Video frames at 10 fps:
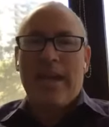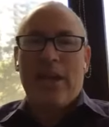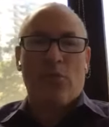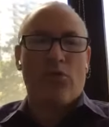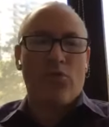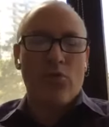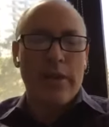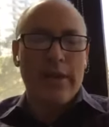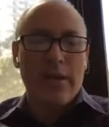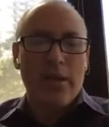and
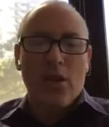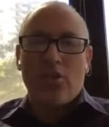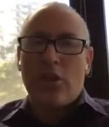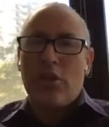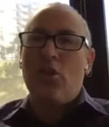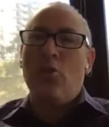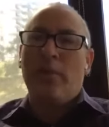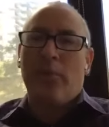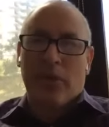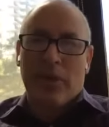recruiting so that you
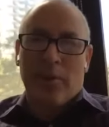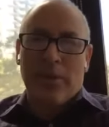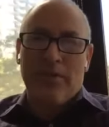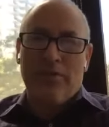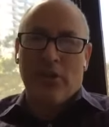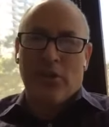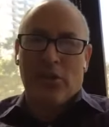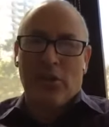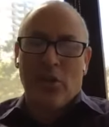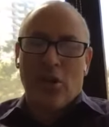can build a company filled
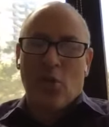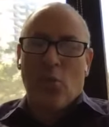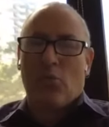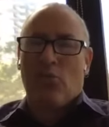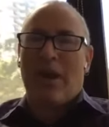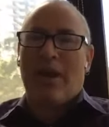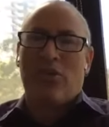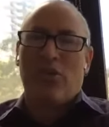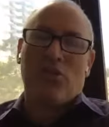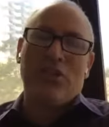with rock
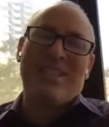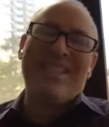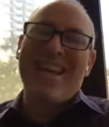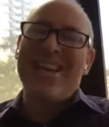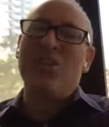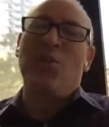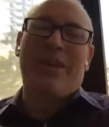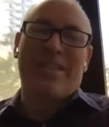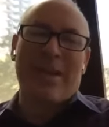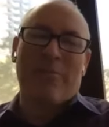stars. And today's no
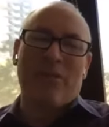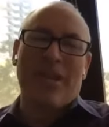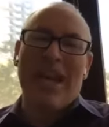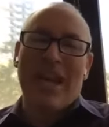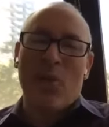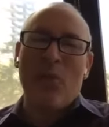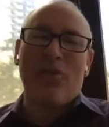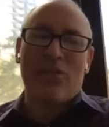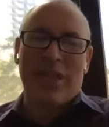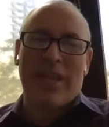exception. And I
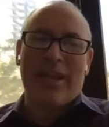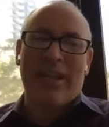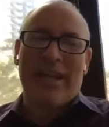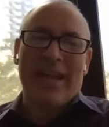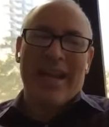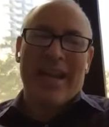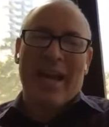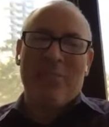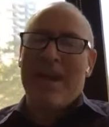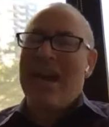will say,
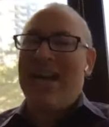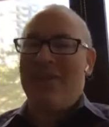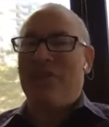I'm kind